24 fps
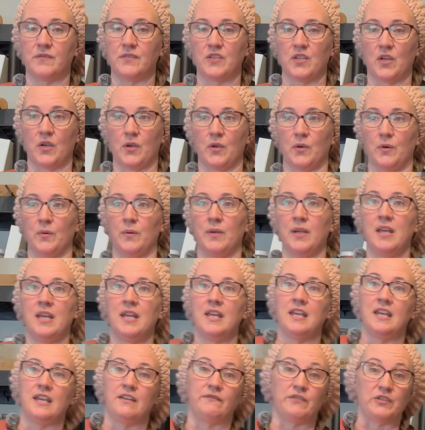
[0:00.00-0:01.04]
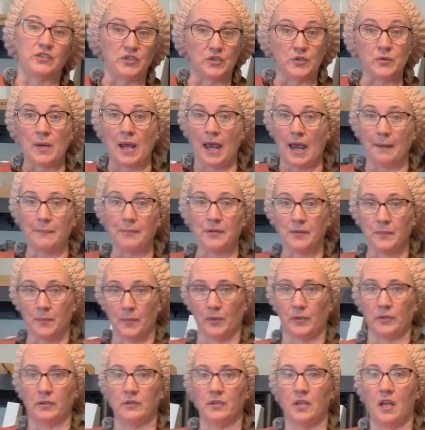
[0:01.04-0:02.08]
So if you do happen to
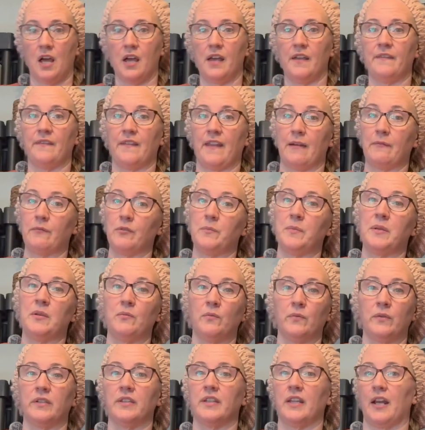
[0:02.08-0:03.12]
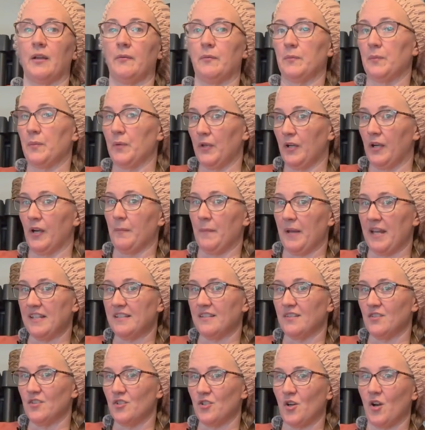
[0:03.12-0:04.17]
burn a lot, that would be one that I would put in a
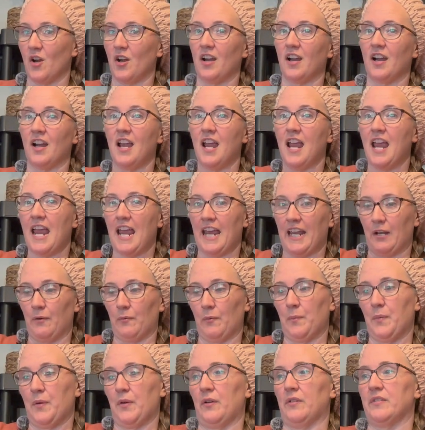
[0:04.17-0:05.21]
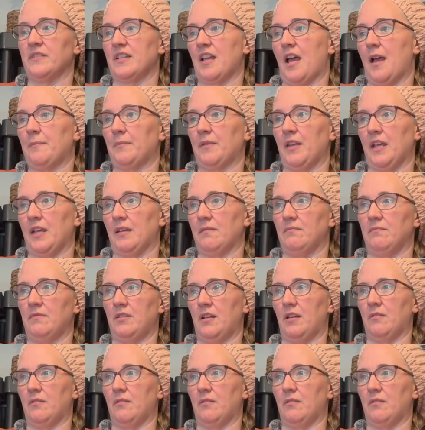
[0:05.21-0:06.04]
mason jar and I would put on top like,